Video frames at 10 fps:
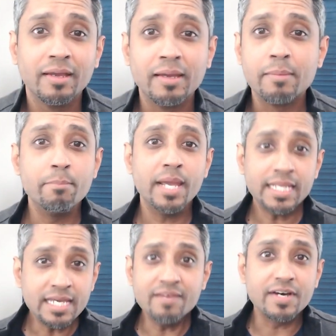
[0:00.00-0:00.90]

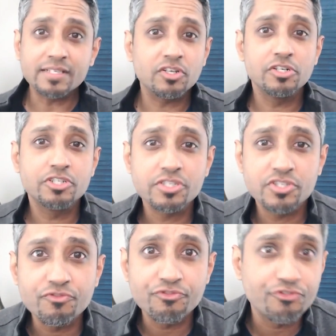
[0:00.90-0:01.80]
Many of us are just
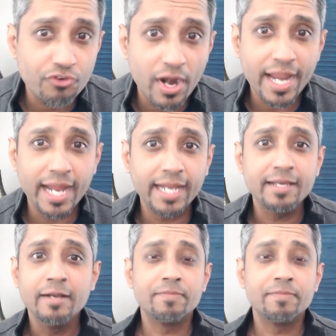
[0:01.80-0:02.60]
afraid